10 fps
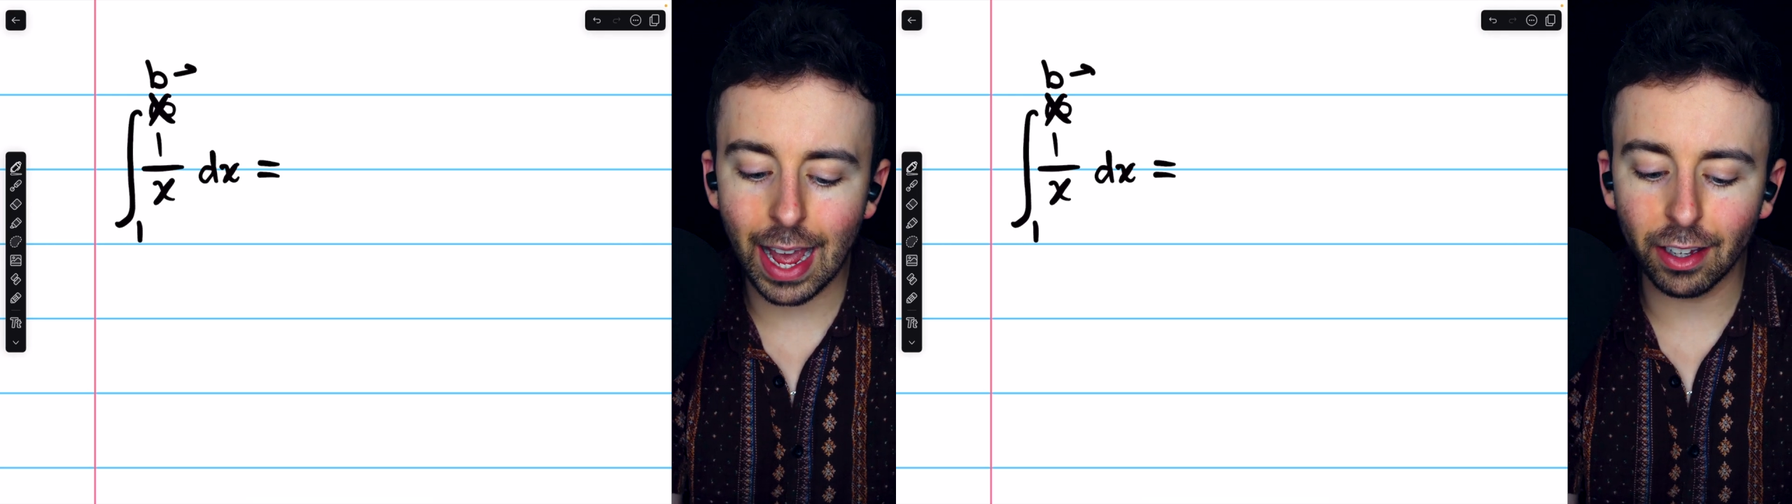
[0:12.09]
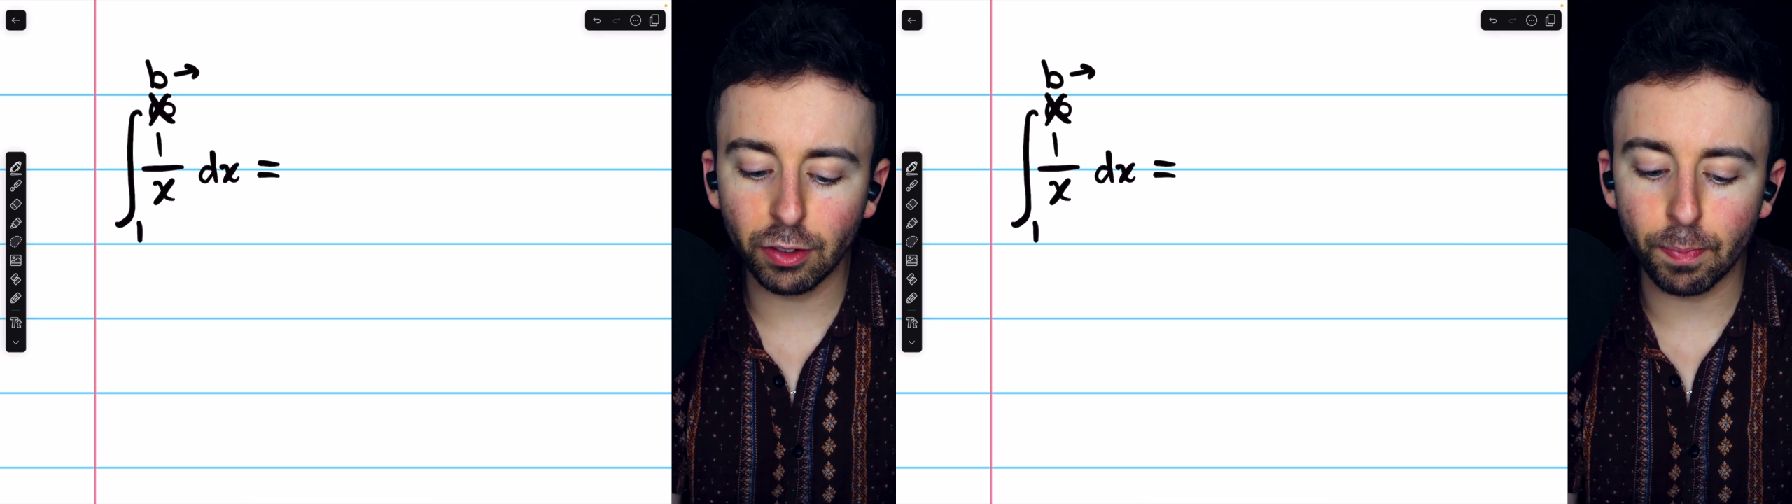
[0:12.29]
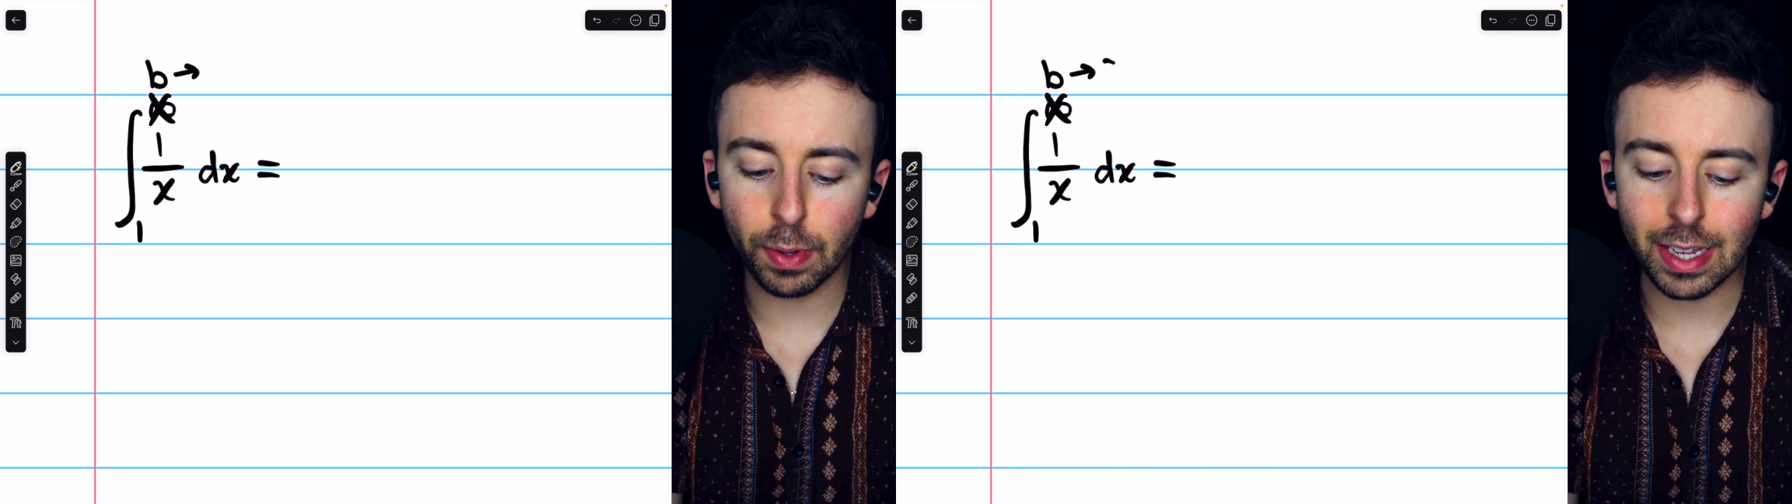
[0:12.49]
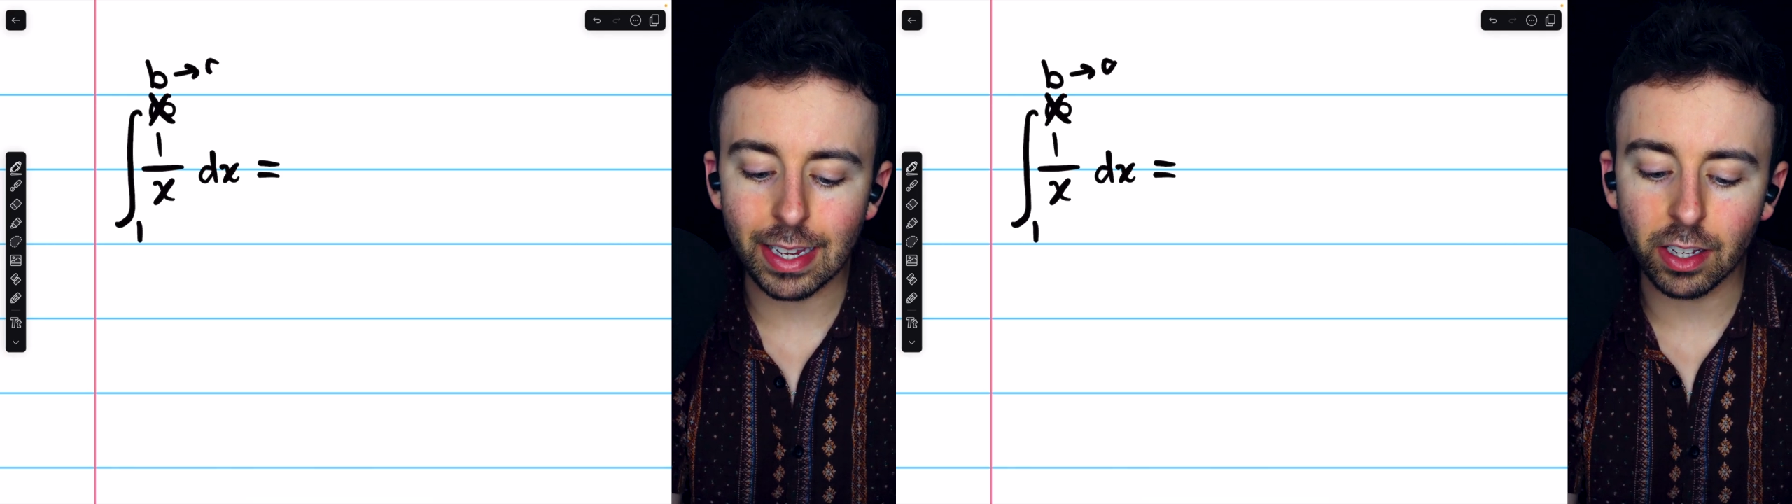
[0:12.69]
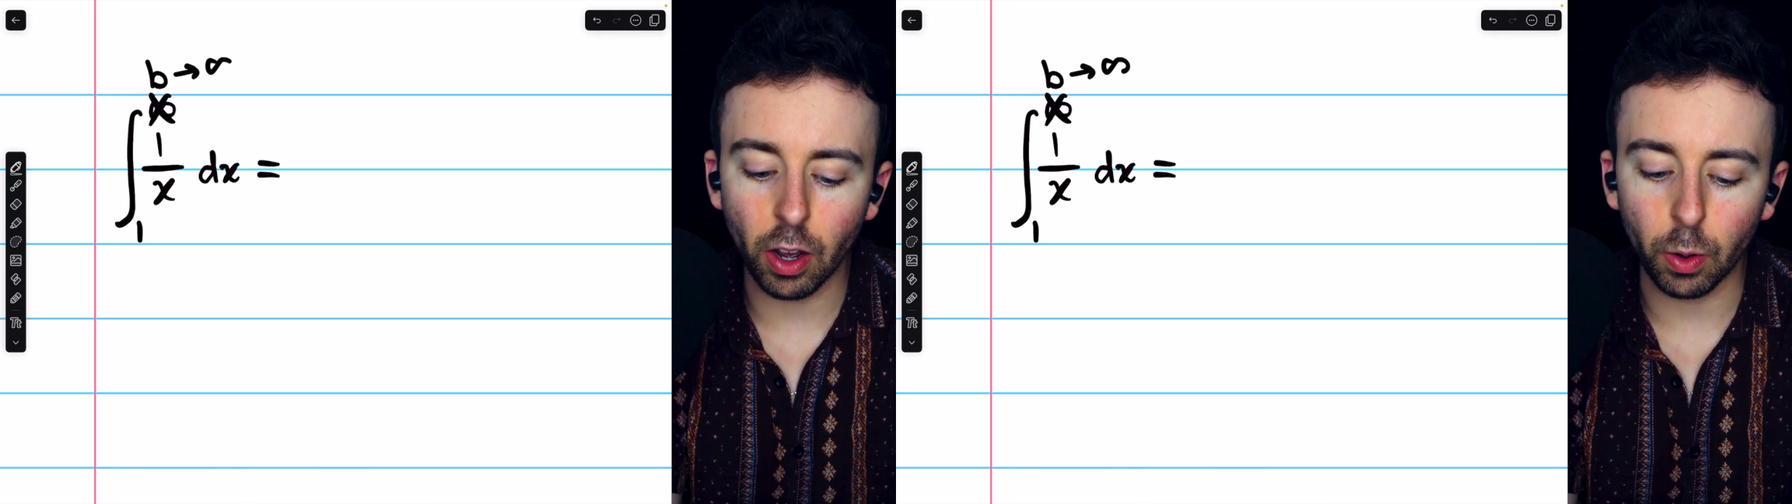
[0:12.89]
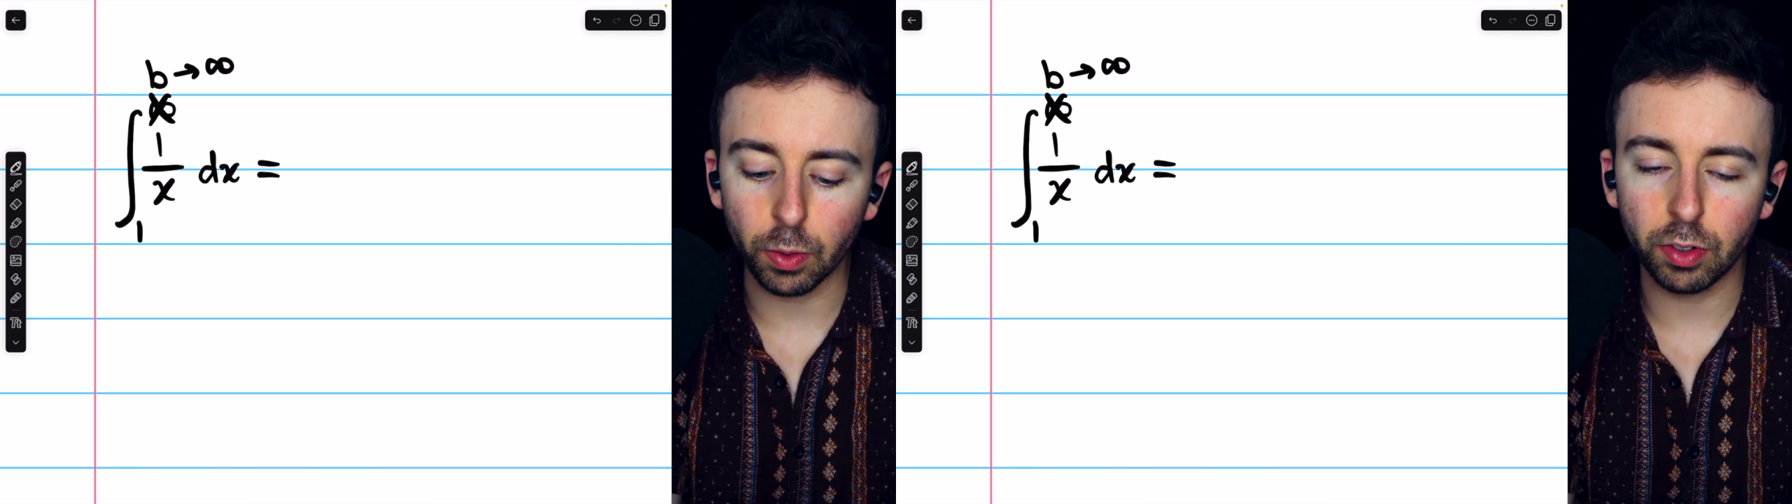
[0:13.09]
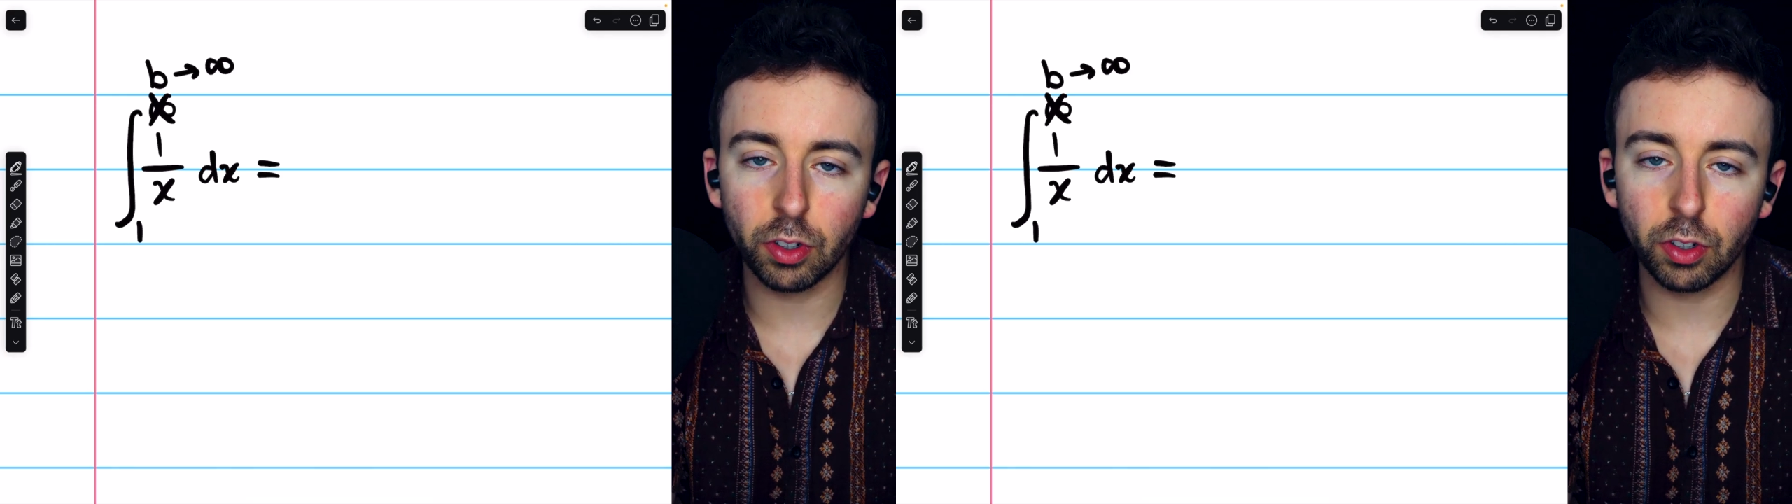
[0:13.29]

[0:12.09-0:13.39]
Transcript: as b goes